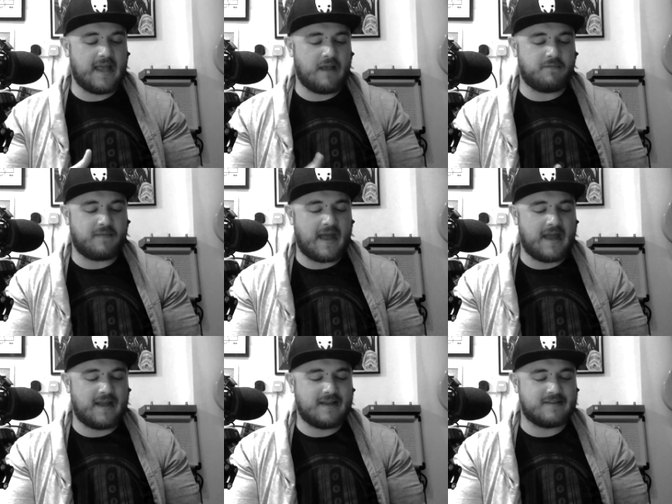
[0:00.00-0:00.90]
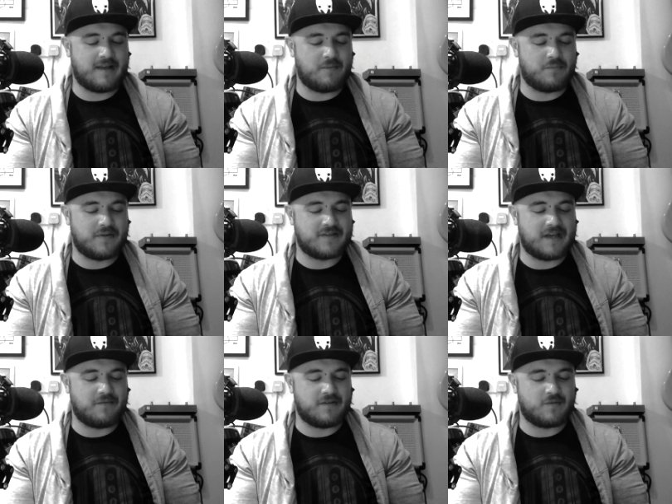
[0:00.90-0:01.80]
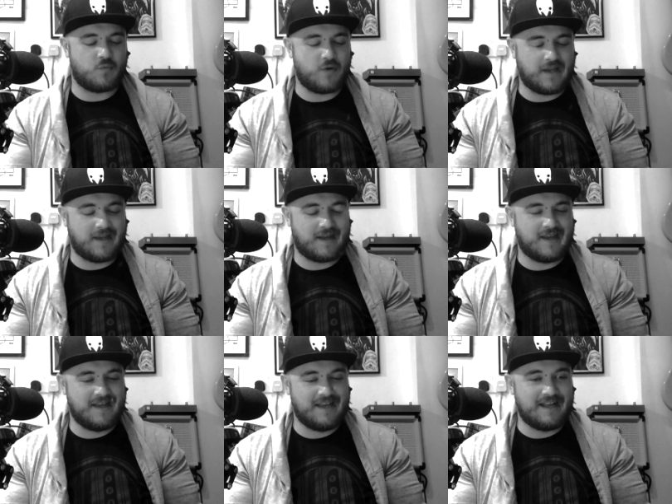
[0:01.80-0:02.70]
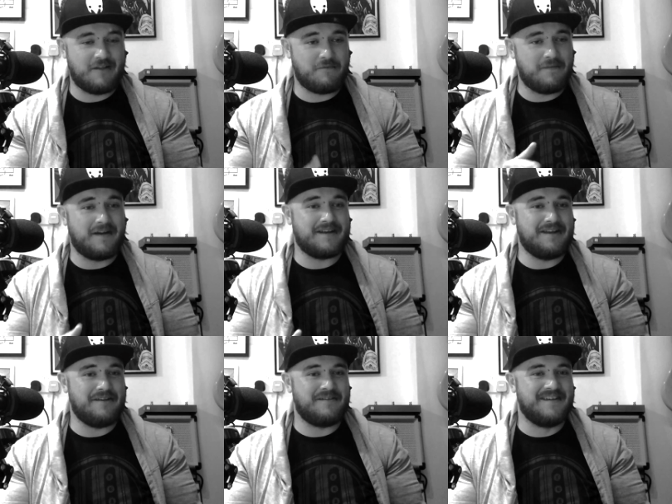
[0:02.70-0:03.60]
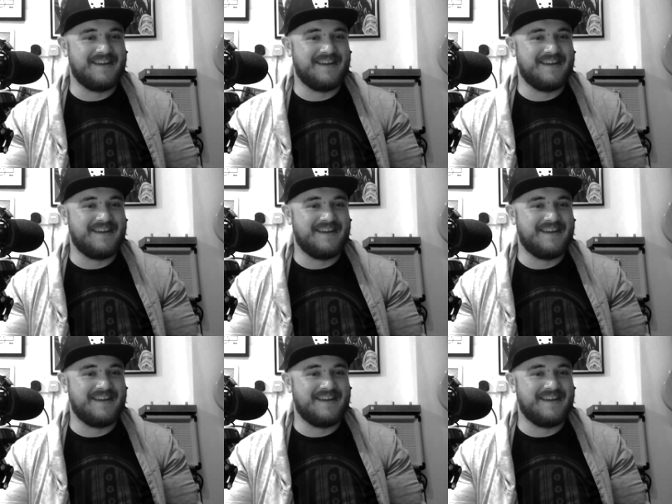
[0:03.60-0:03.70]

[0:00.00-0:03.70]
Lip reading: If that is then perceived as weak, then fuck you.